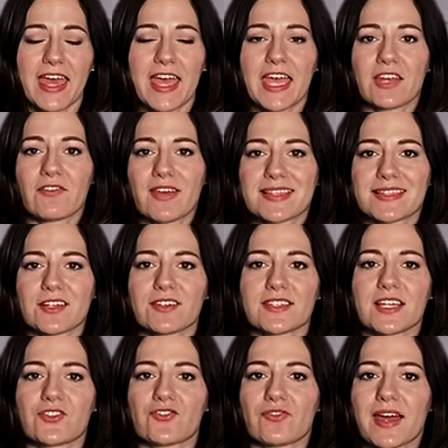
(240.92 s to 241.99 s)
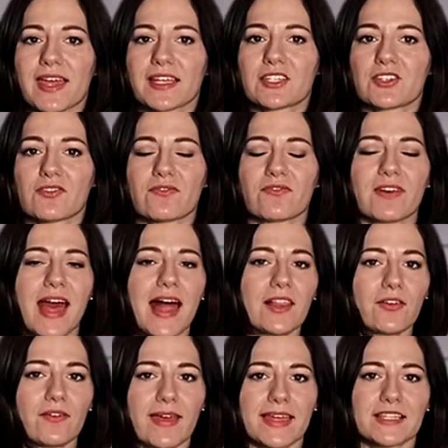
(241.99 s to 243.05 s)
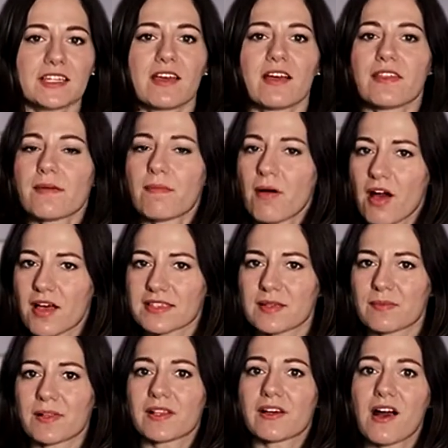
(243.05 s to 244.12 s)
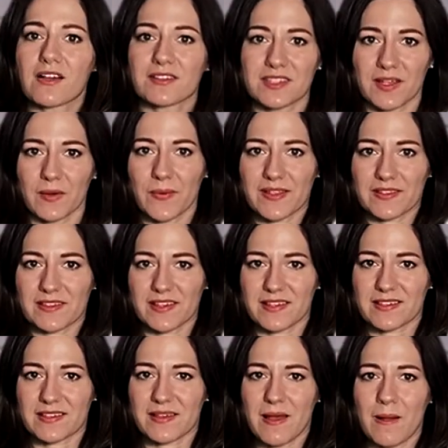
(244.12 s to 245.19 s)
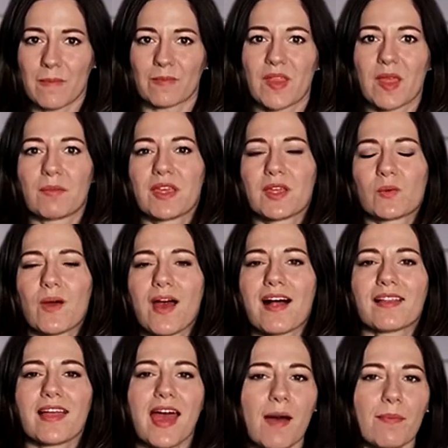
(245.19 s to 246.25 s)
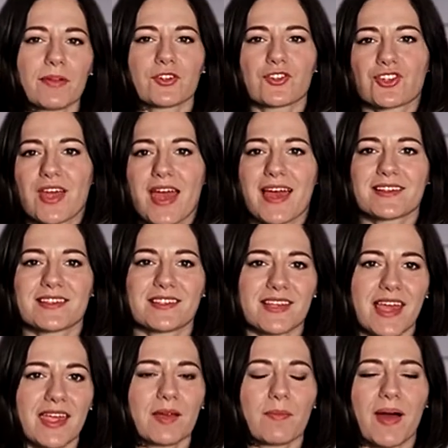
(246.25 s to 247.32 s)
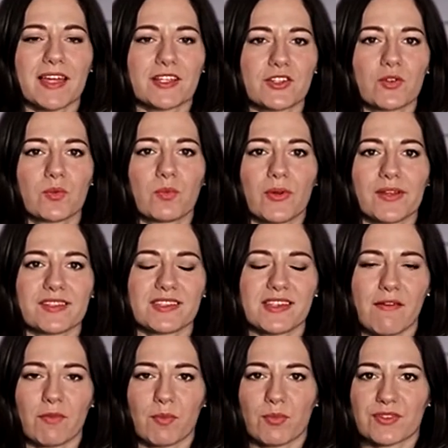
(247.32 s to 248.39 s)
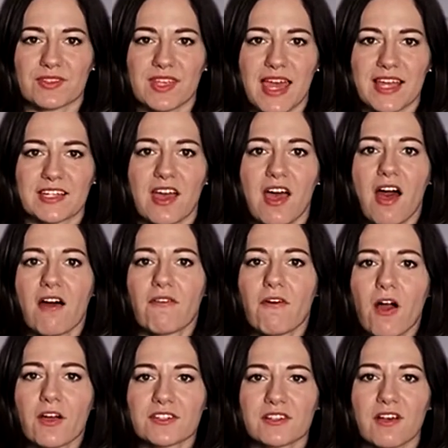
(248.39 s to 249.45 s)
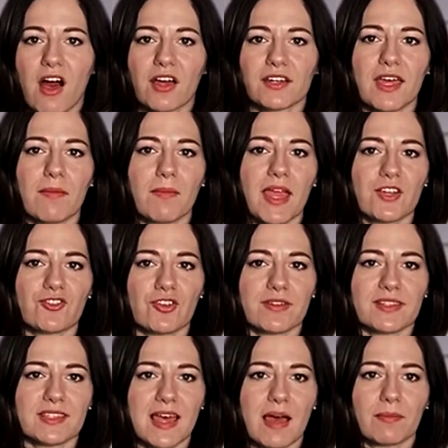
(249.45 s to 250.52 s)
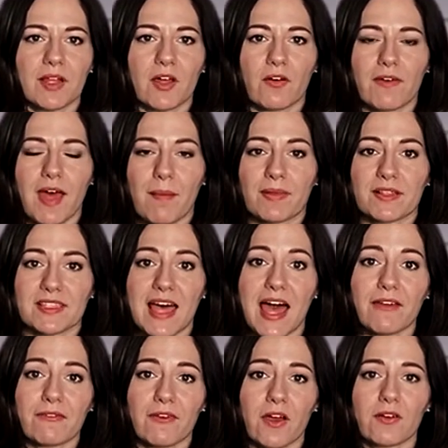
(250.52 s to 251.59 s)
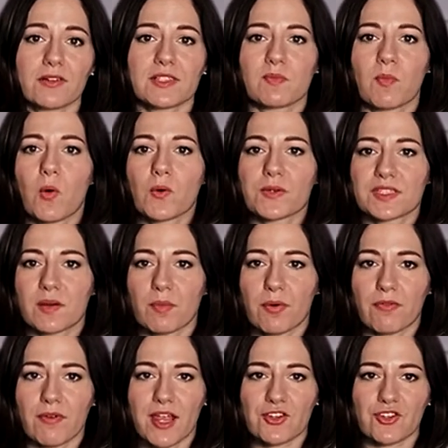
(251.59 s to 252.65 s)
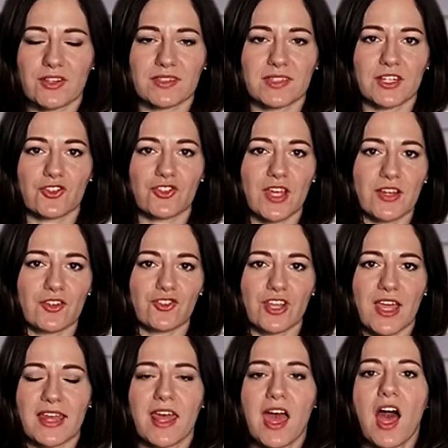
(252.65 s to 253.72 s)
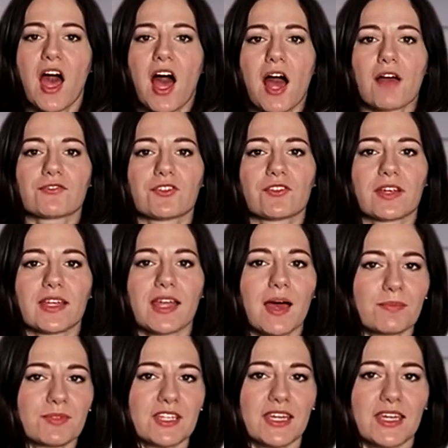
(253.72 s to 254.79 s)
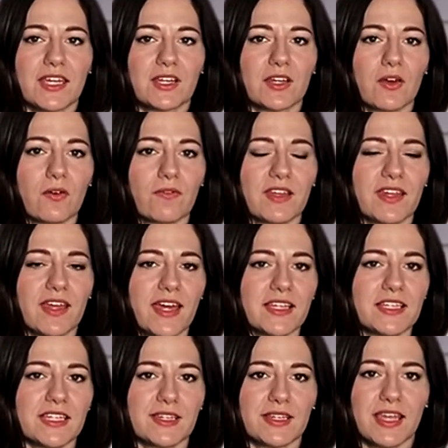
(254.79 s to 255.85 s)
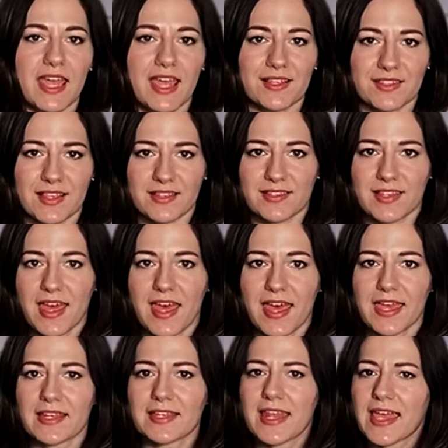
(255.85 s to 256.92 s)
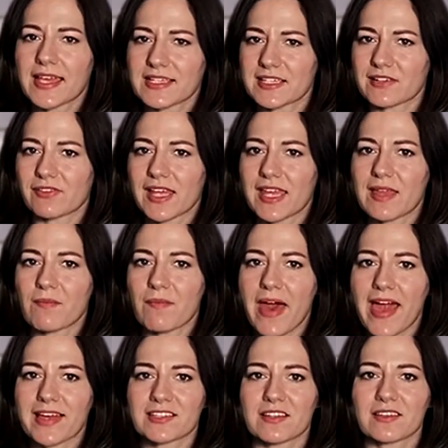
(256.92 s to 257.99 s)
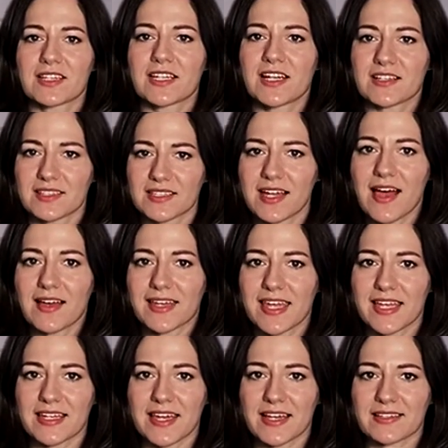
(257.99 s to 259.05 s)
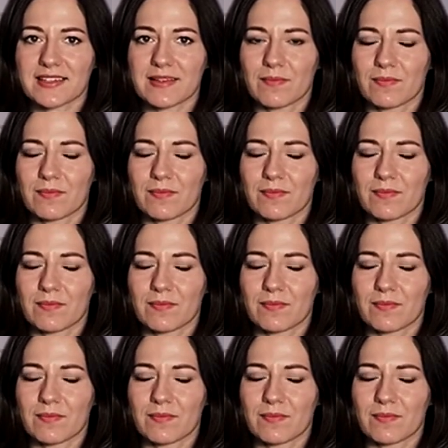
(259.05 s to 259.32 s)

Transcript: Investors are trying to evaluate the possible consequences. Meanwhile, Apple shares sank by two point seven percent. Foxconn, a major assembler of Apple's iPhones, paused operations in Shenzhen after an uptick in COVID nineteen cases. It negatively impacted the Nasdaq index.